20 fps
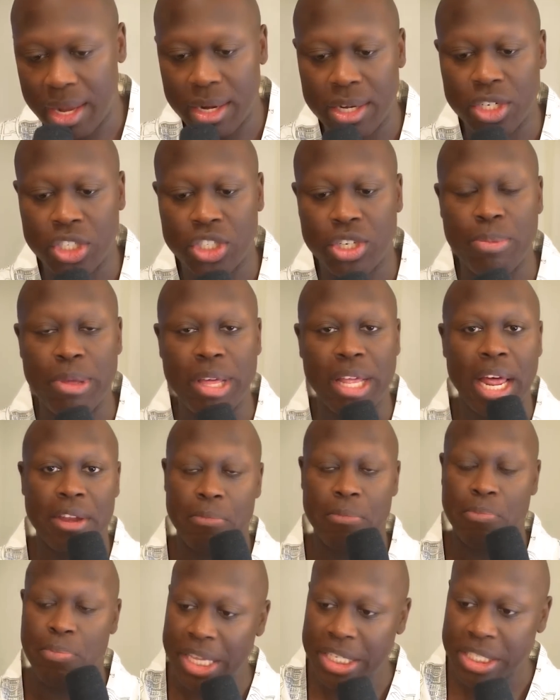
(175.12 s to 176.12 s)
should be allowed to
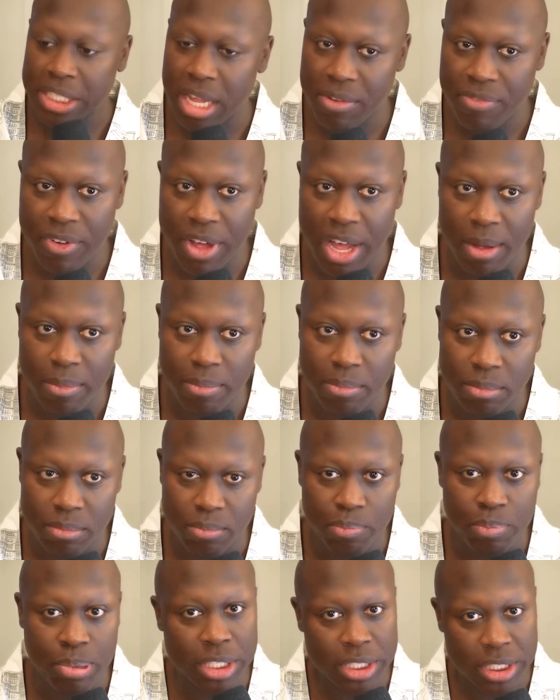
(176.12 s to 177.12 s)
pick stuff up,
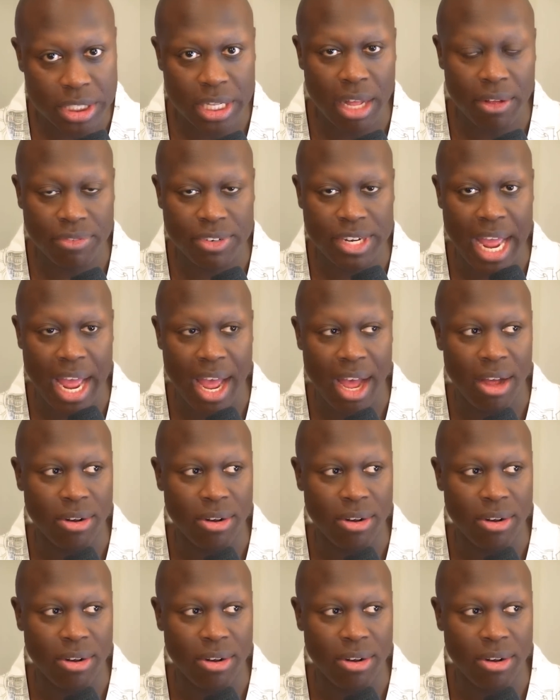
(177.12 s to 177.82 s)
put stuff down,